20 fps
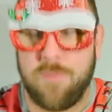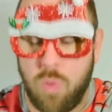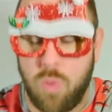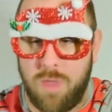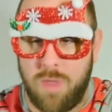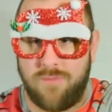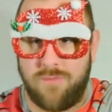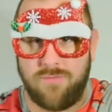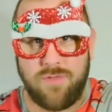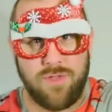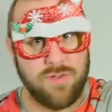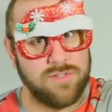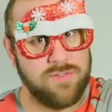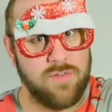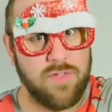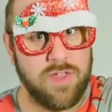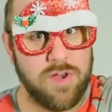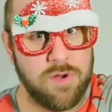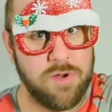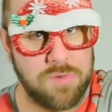And for those of
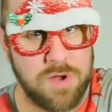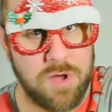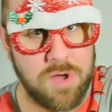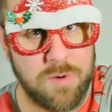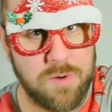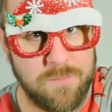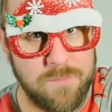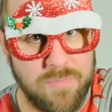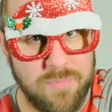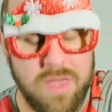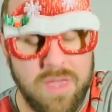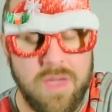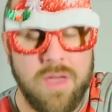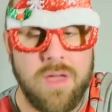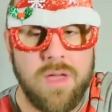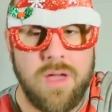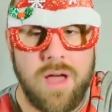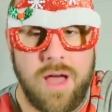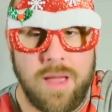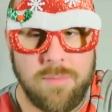you that don't know,
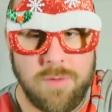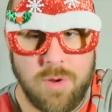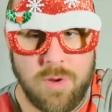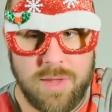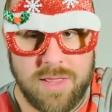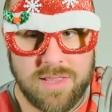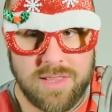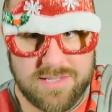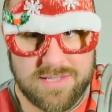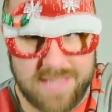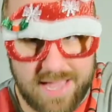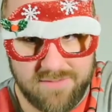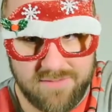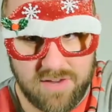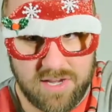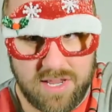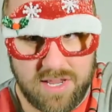I'm doing this Advent